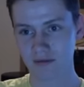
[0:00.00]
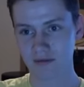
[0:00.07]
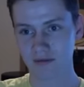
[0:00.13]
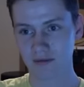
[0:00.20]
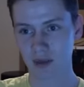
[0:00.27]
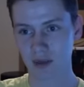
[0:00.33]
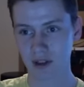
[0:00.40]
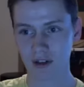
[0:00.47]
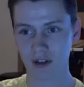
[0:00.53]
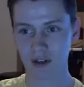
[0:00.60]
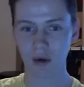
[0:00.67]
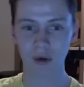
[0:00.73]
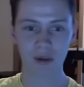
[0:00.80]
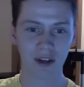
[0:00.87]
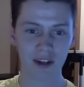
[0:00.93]
But
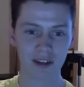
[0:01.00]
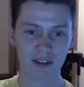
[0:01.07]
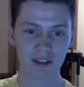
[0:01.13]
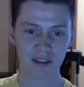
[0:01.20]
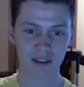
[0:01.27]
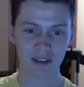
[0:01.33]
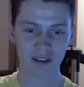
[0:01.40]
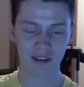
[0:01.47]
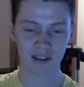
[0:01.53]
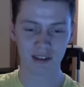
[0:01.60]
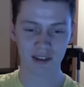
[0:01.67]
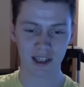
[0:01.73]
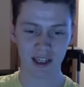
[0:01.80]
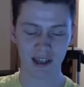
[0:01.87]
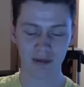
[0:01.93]
Goldust
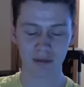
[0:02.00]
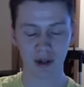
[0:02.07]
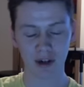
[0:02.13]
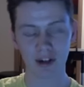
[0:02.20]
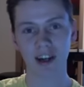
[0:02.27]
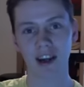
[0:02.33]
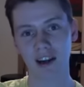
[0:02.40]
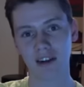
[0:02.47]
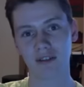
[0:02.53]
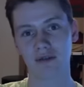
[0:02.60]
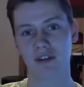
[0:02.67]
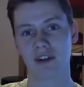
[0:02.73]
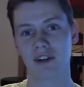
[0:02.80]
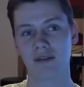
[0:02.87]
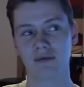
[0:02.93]
and Mark
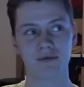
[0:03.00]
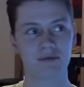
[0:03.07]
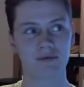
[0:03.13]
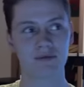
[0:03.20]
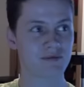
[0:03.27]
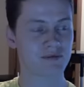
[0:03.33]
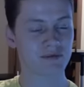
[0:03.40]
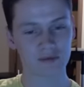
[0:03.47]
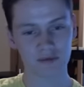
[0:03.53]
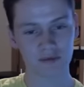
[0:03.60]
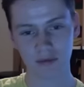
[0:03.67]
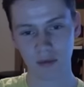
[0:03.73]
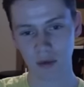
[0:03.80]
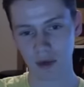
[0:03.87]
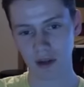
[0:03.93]
Henry.
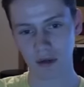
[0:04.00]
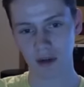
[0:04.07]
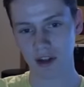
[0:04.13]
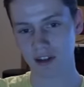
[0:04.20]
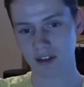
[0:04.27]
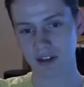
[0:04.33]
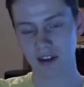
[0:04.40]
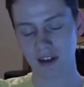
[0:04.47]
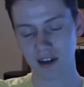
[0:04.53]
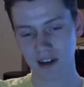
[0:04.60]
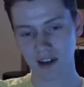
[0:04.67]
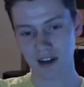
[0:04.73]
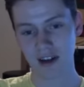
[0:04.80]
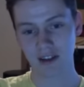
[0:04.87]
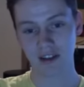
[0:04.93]
What a waste.
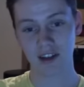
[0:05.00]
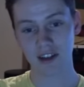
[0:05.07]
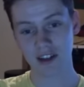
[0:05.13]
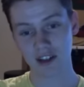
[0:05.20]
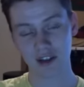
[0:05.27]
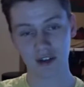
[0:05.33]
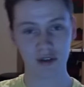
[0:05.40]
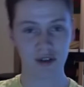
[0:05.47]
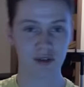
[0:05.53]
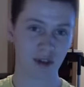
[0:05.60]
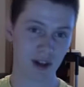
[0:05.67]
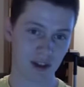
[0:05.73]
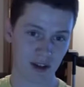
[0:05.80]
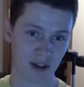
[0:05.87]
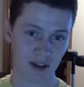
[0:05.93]
So that just shows you
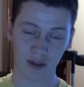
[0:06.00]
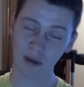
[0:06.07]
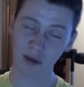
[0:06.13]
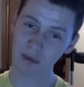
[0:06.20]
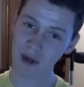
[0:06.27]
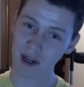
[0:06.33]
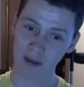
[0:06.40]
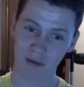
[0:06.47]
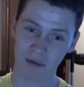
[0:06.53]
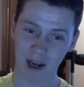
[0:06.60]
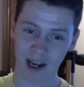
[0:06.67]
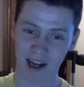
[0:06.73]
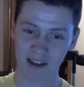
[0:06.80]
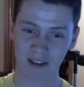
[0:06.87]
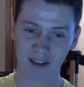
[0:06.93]
right there, don't buy the
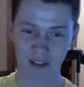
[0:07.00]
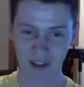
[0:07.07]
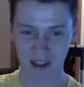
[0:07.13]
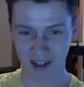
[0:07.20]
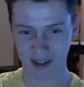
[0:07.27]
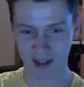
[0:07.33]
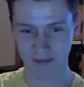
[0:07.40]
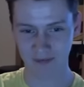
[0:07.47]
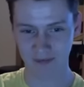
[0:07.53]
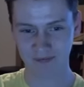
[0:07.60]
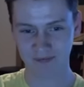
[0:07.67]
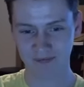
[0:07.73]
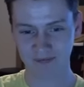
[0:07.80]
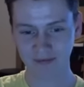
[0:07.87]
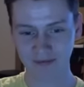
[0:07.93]
packs. Um,
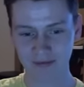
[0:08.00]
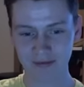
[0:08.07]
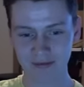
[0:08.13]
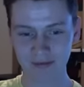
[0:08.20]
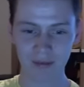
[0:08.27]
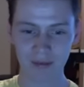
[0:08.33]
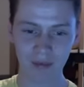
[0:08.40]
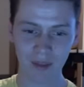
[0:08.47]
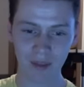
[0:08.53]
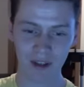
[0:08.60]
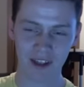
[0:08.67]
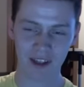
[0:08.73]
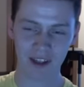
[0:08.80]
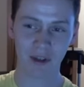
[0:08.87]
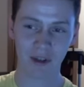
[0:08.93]

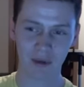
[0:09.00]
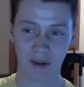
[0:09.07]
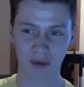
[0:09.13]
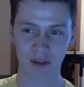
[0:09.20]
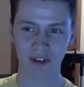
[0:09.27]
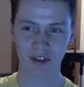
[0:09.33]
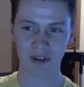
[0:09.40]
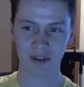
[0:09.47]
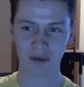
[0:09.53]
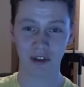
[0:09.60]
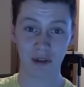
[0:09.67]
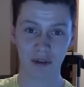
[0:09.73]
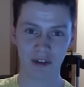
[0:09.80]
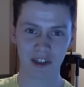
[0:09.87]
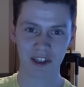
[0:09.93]
that's what that was. It was a
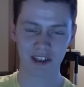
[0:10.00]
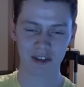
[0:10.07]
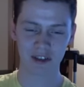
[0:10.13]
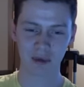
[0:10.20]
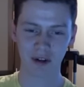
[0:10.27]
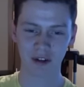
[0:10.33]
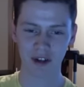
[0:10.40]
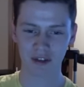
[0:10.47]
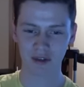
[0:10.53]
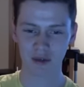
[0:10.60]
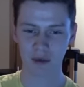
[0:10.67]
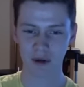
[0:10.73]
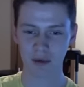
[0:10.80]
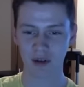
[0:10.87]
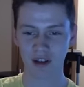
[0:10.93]
learning experience for
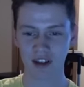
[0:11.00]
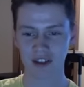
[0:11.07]
people.